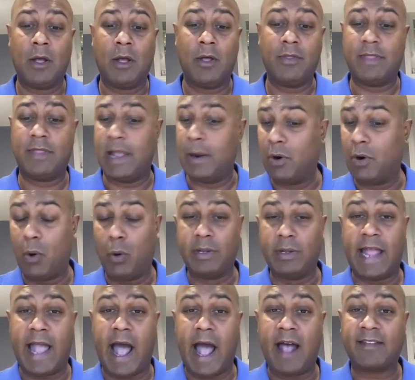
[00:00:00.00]
they were
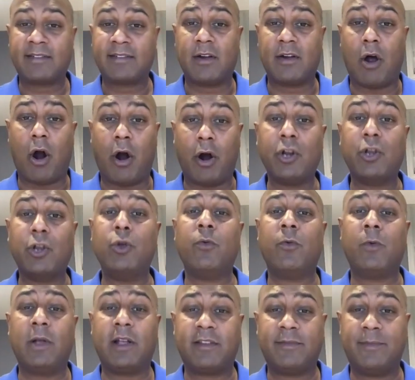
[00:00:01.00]
only asked, are you
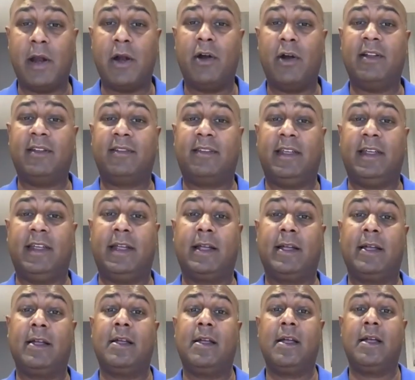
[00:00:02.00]

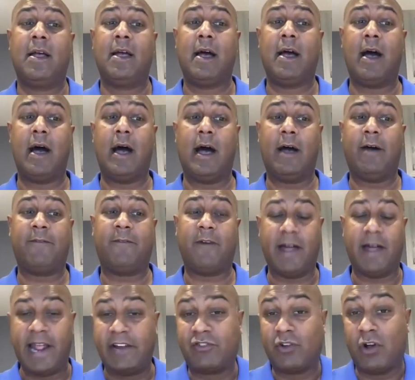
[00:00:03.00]
experiencing
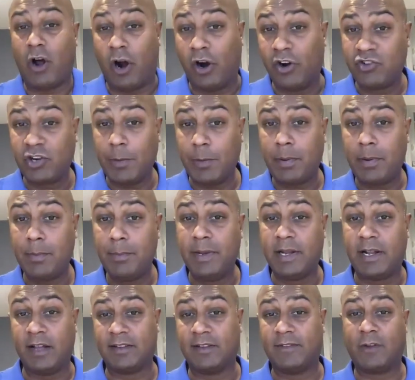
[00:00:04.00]
financial hardship
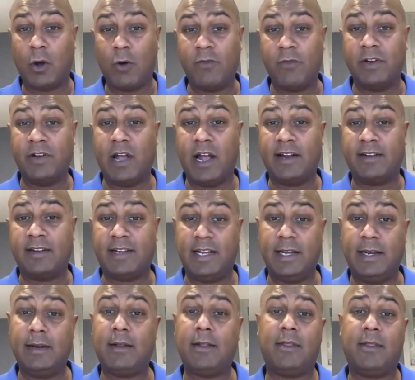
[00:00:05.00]
because of
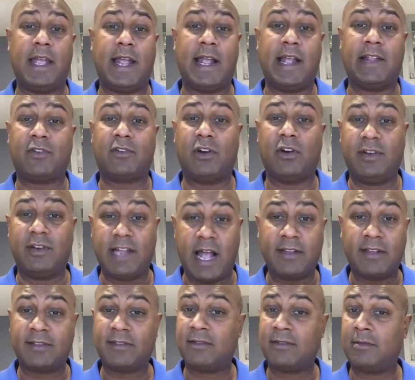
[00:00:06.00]
COVID-19? They answered
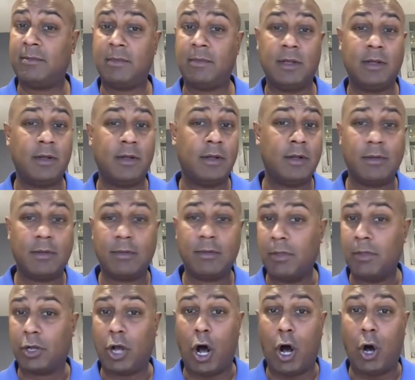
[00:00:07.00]
yes.
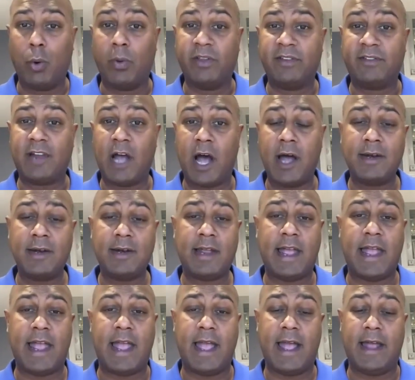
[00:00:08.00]
The call was done,
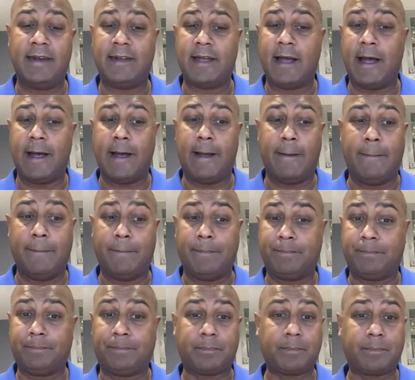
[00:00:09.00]
and
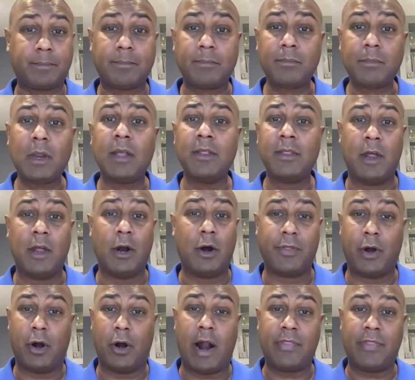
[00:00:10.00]

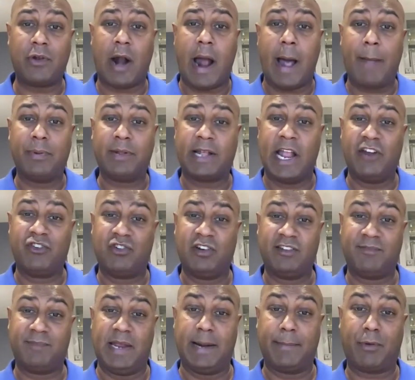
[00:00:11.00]
their application is
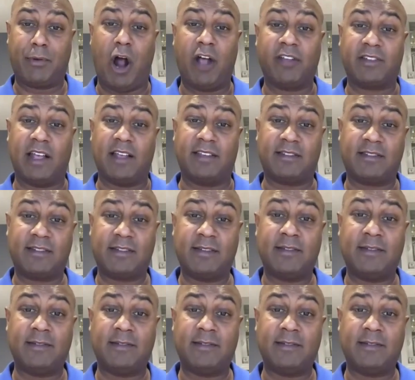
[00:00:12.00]
being processed.